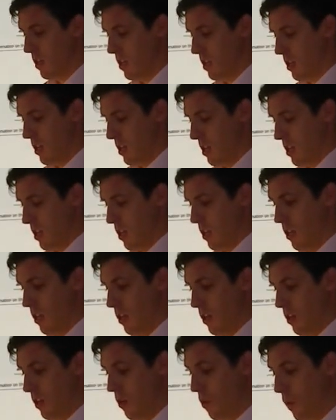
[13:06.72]
the website
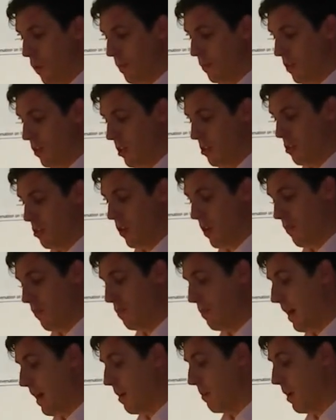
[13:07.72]
should have down by direct
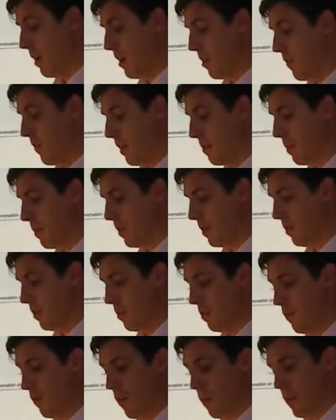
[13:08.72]
buttons from the internal
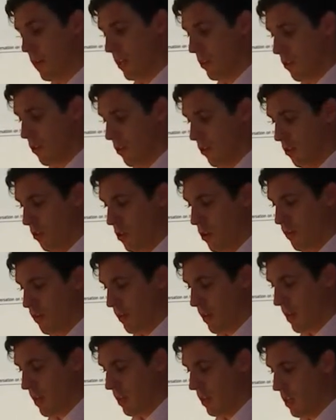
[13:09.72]
survey.
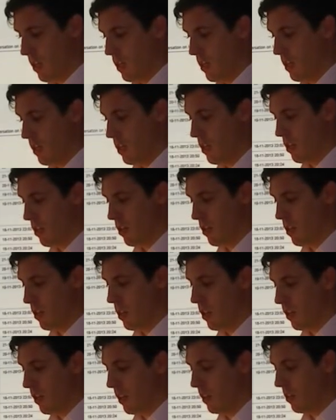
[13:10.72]
This is the
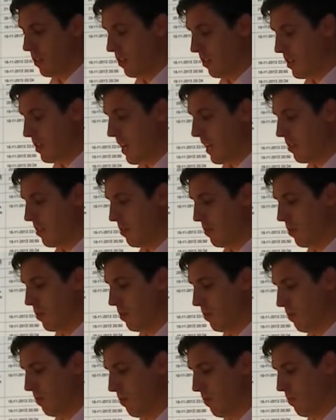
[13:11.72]
actual
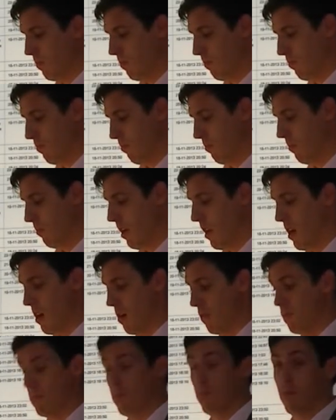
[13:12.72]
uh, uh,
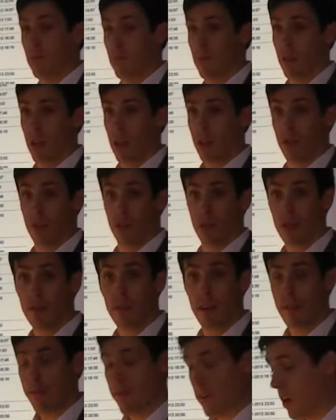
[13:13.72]
survey file
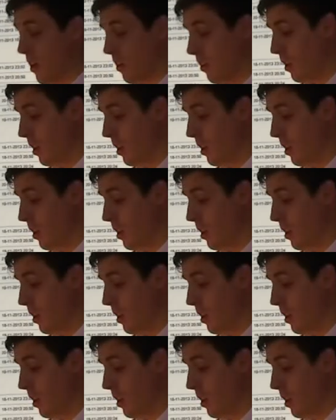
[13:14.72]
and